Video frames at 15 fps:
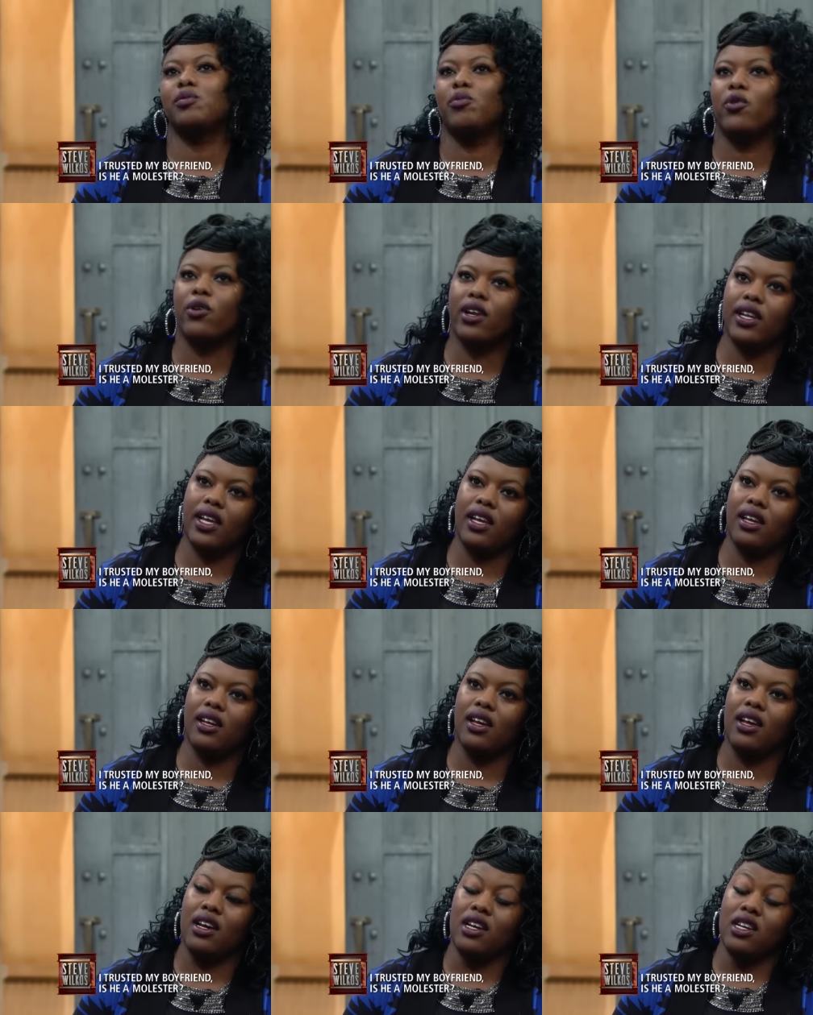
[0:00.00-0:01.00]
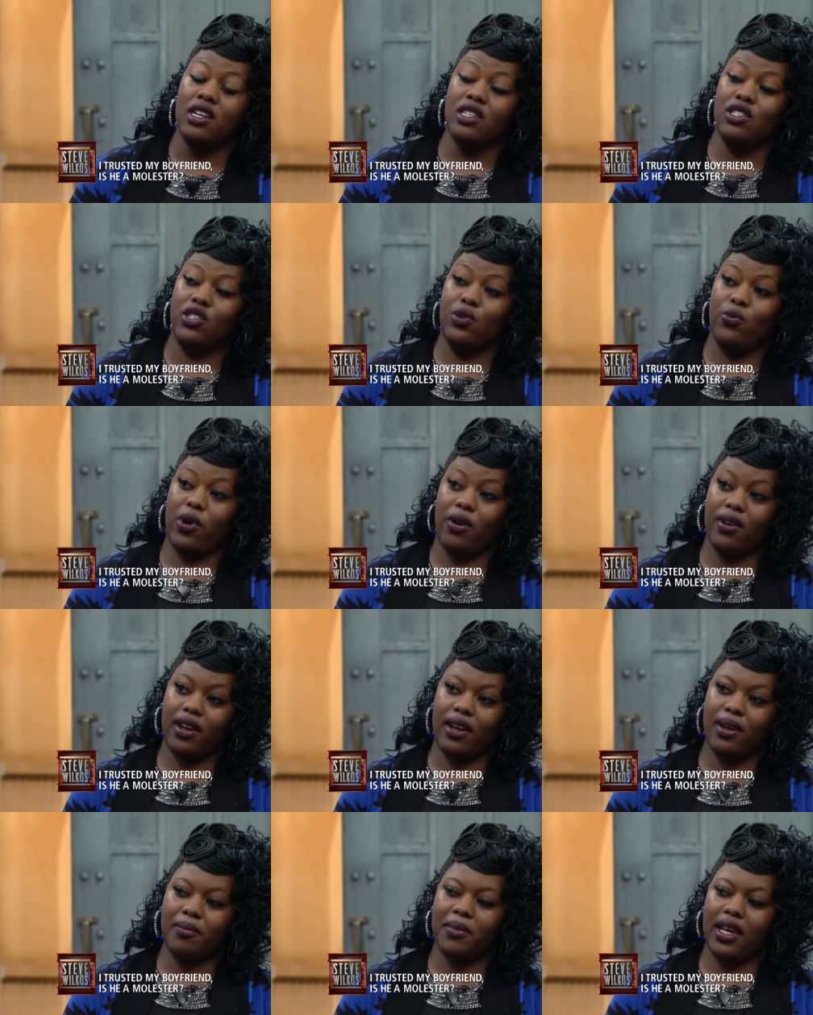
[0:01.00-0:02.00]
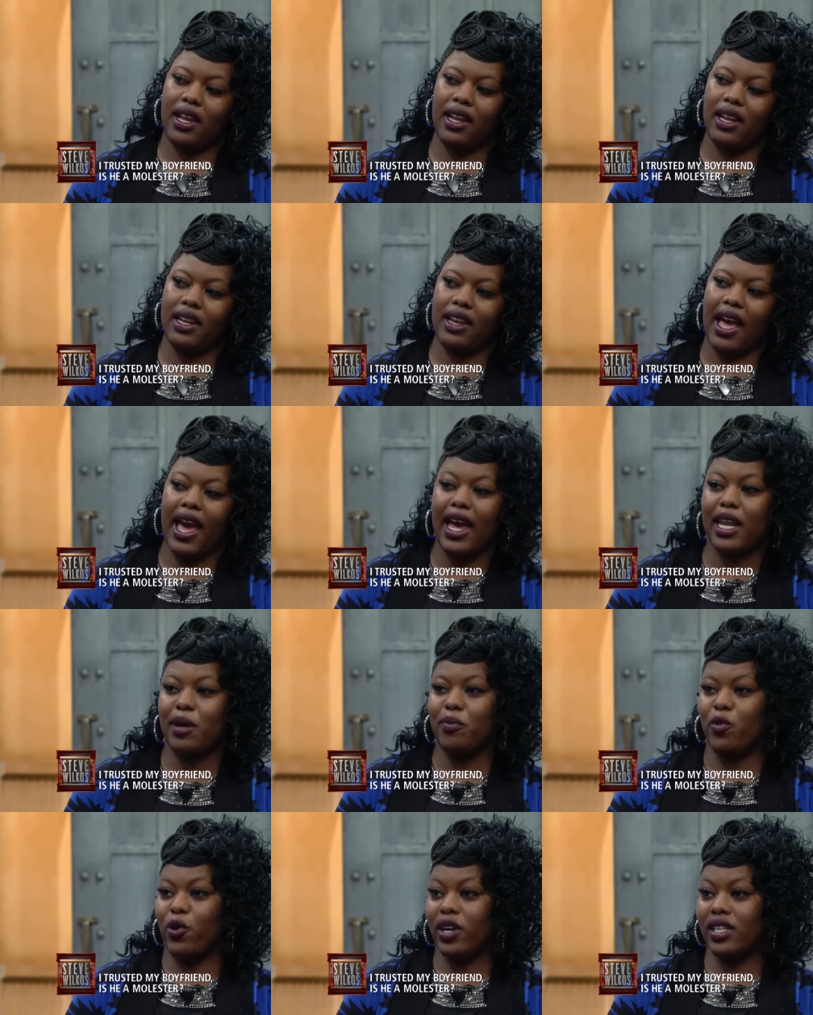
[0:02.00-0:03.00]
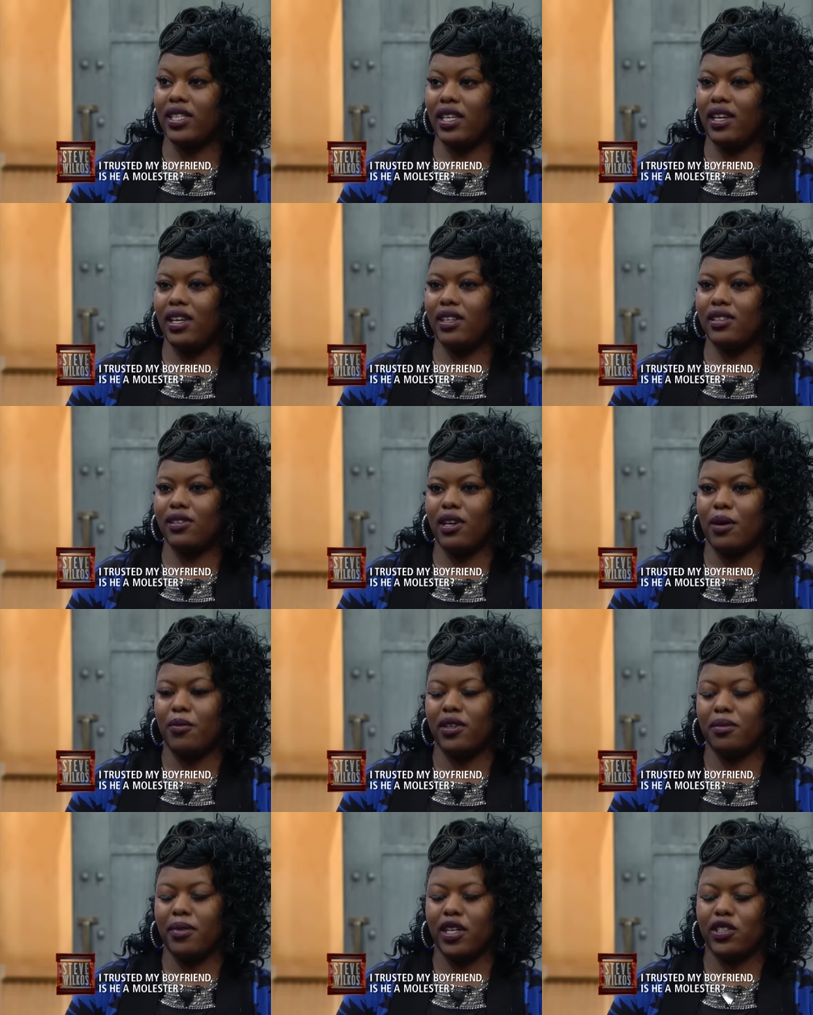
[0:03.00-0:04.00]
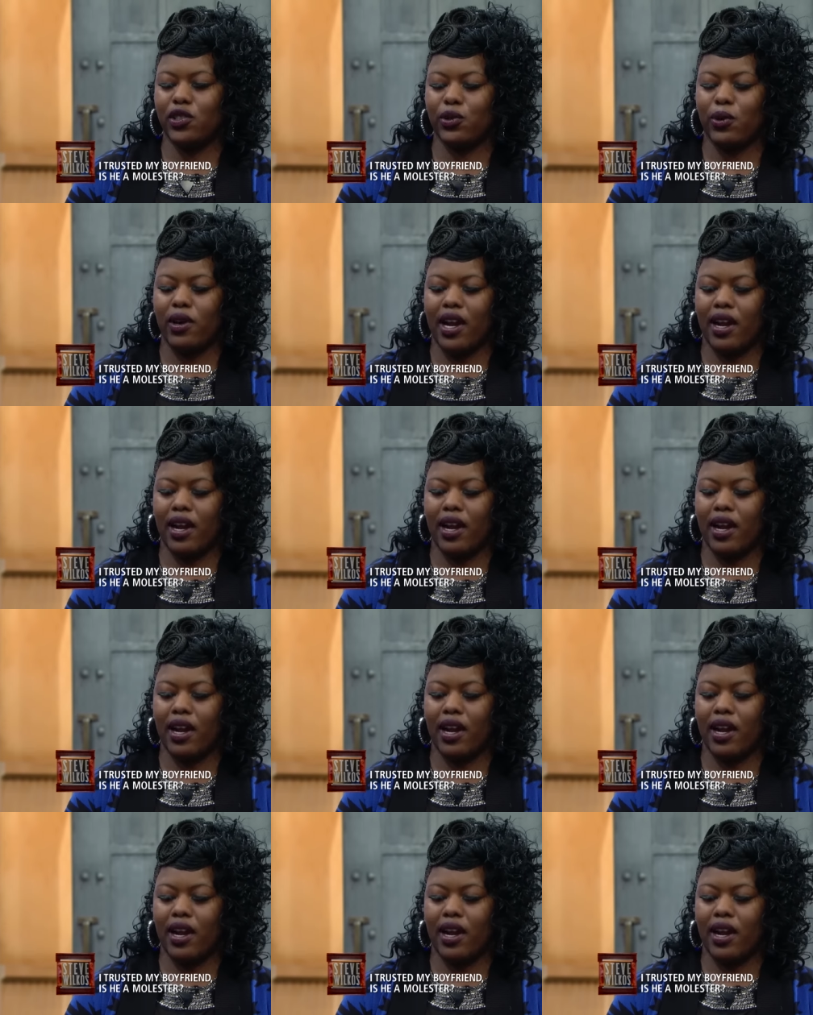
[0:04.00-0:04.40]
morning, she woke up and added more things, so I wanted to make sure